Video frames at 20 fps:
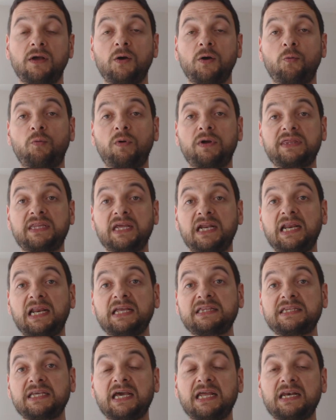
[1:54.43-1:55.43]
When they
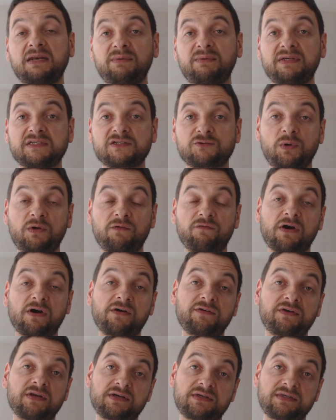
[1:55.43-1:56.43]
let enemies revive
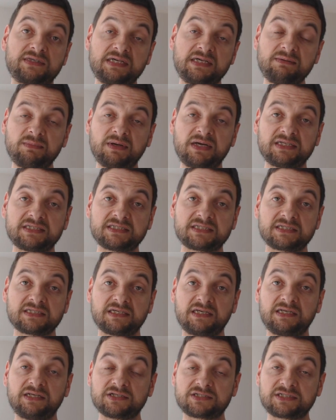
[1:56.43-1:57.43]
their teammates
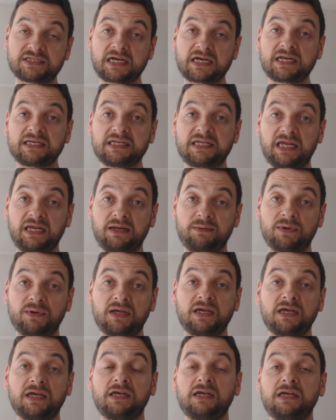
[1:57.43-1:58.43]
in the second game,
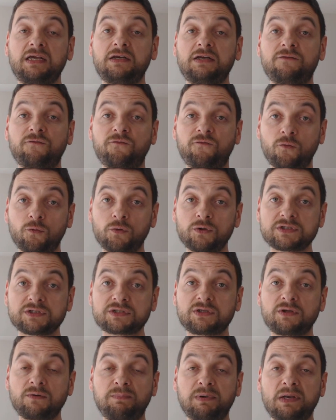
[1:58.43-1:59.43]
it forced
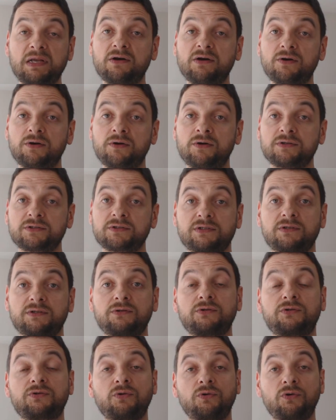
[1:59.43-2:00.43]
the player
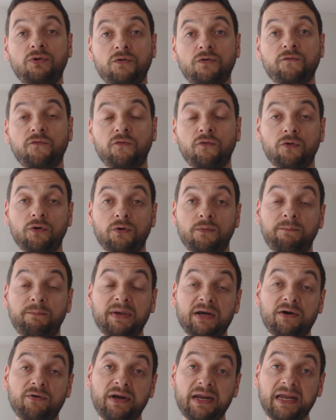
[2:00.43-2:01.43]
to look for
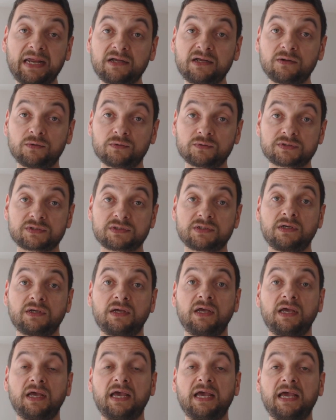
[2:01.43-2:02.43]
better angles
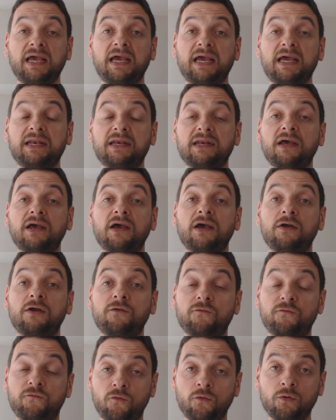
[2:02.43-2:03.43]
and
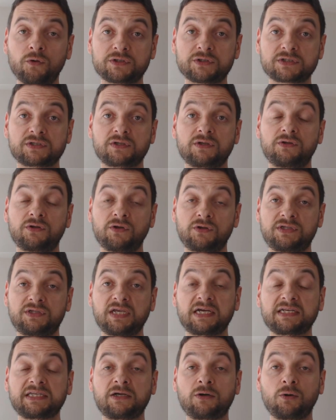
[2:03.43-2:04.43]
enforced the
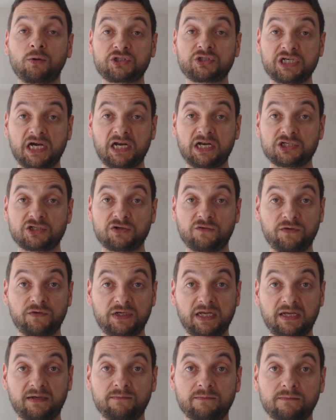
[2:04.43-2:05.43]
tactical challenge of the
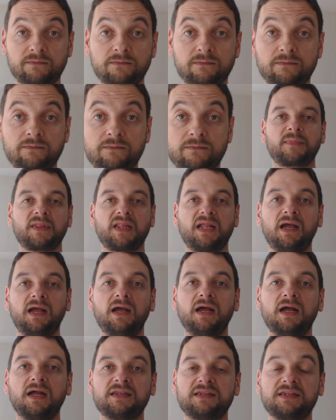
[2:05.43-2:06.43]
game.
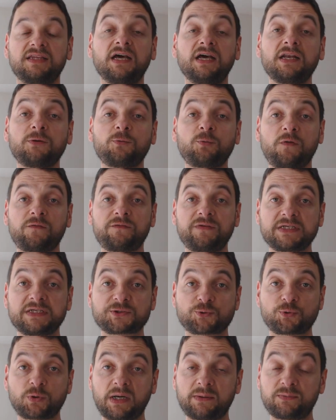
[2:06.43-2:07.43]
Now that we've
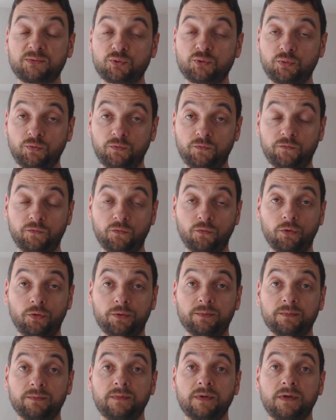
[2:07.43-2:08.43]
described true
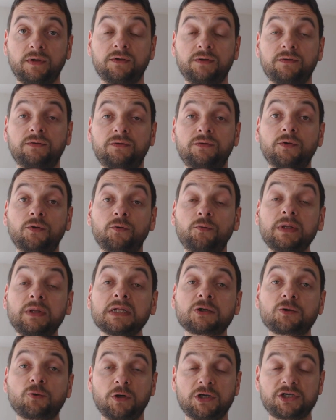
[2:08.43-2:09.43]
form, the real
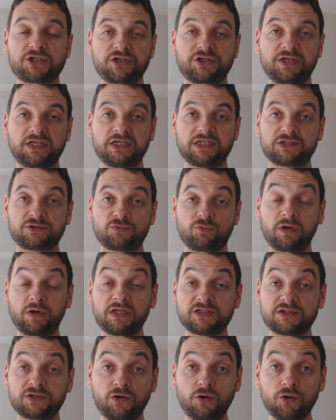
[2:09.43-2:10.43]
question is, what
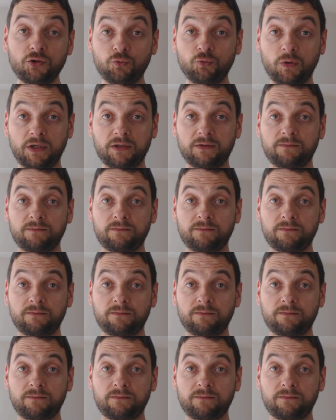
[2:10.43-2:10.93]
is a good one?